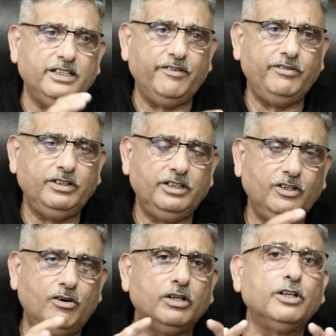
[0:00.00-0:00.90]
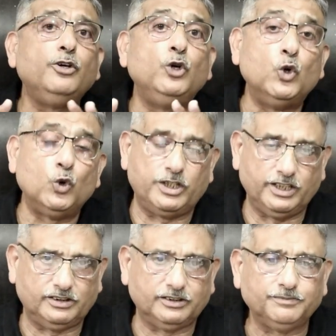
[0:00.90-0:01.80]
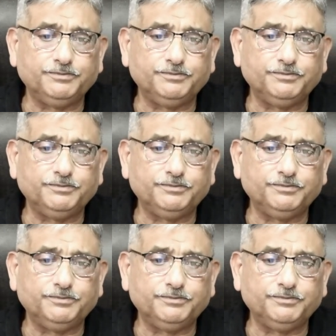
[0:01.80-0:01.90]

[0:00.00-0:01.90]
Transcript: everything on a notice.